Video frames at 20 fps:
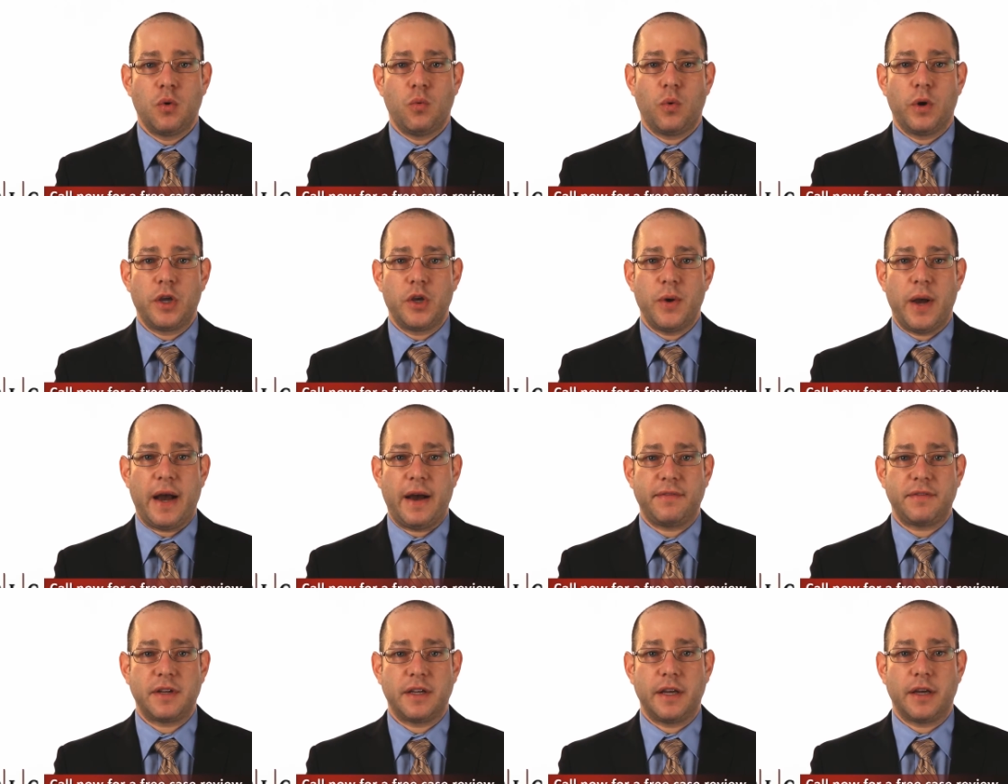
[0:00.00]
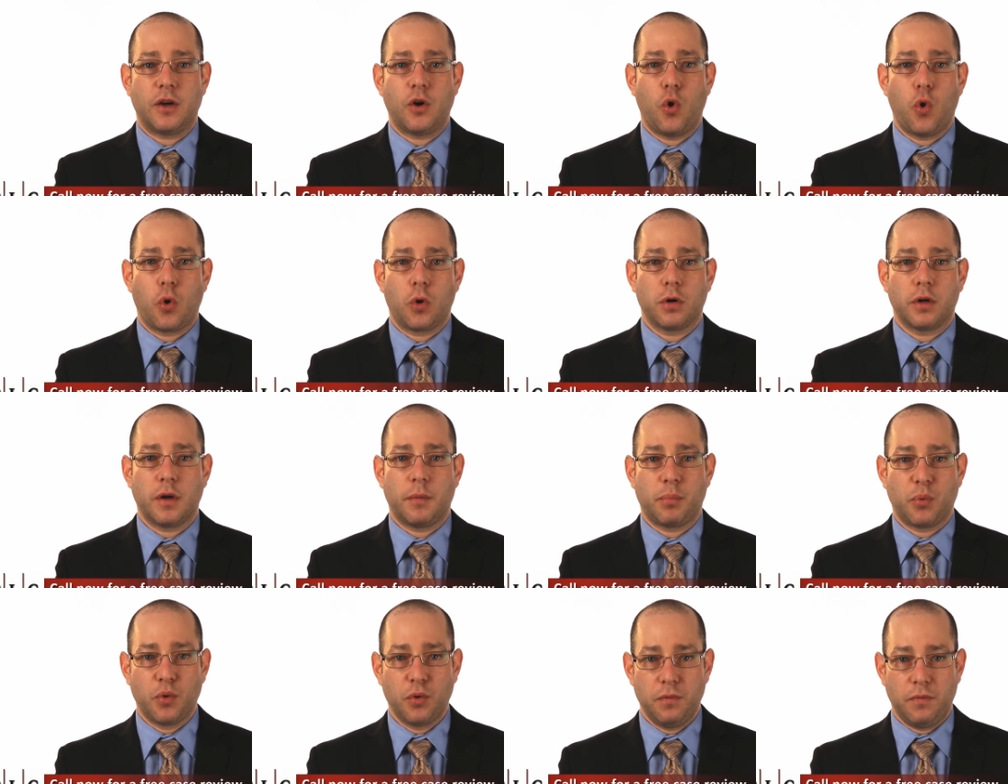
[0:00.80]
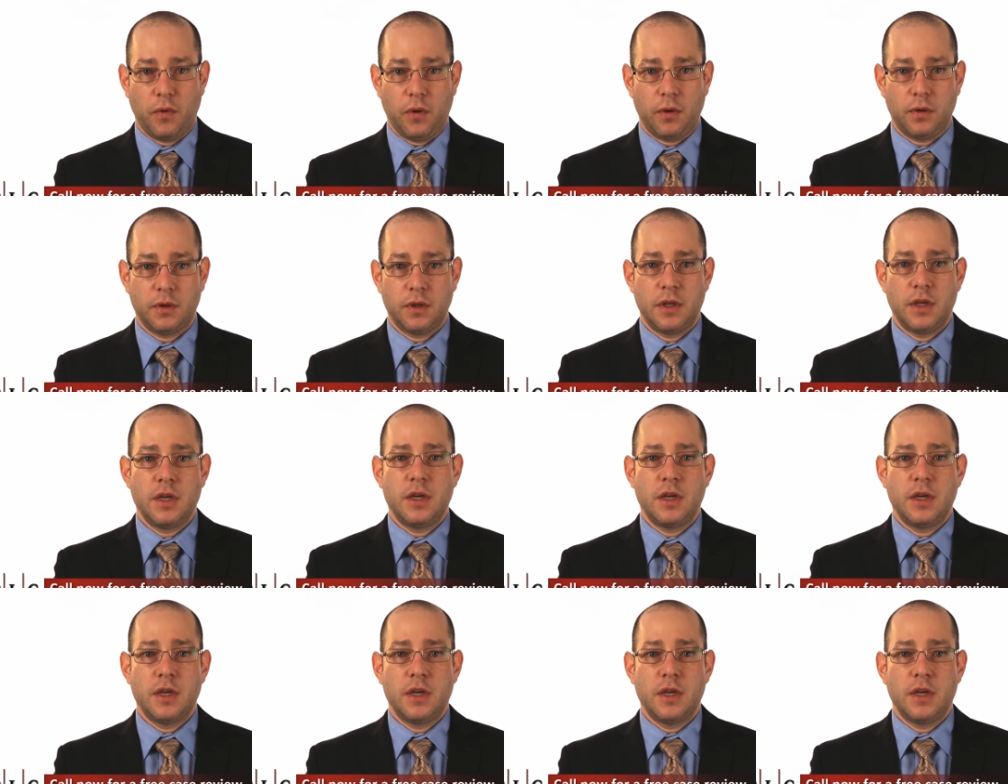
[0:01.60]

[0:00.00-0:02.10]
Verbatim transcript: where you have to get court approval.